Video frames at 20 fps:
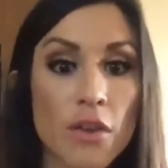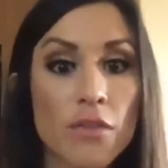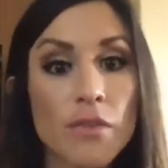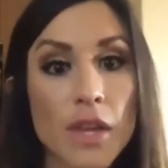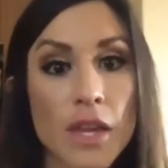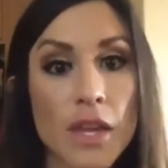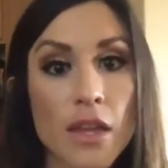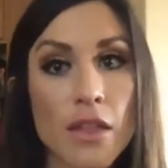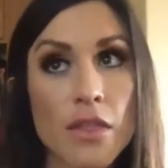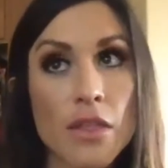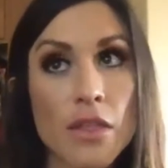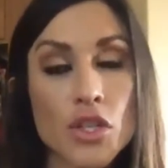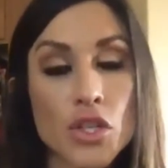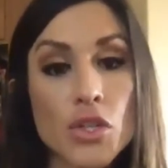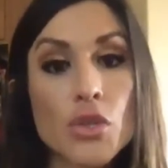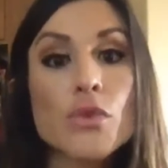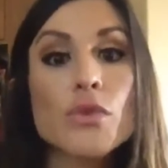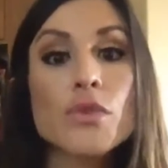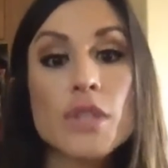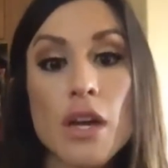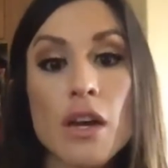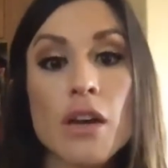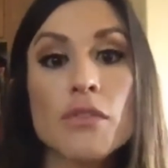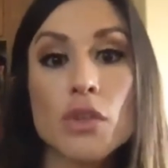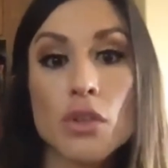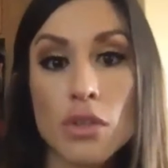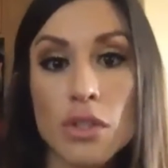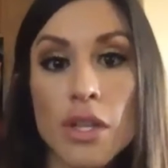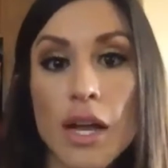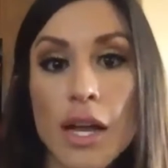in the shoes of your
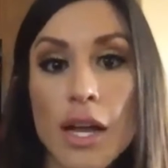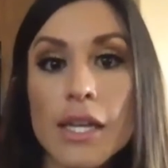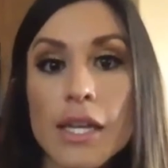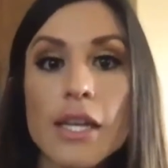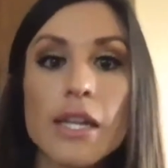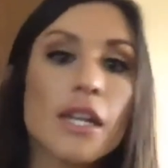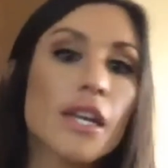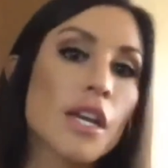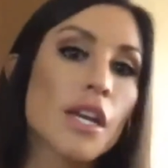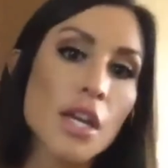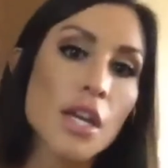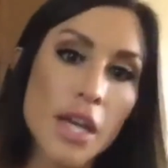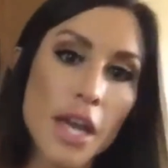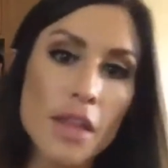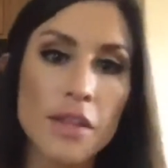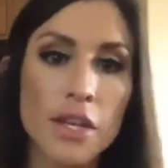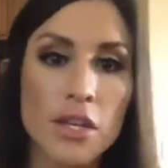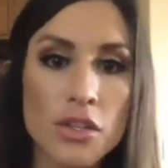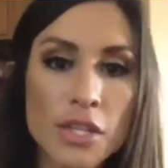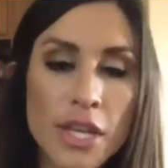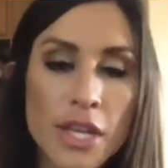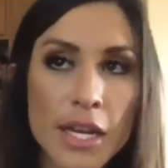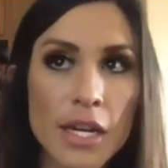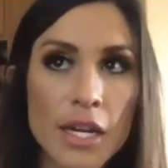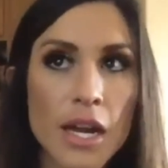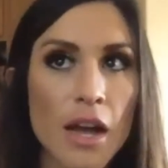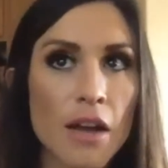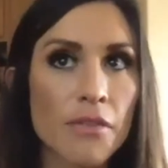client, and then you take it off.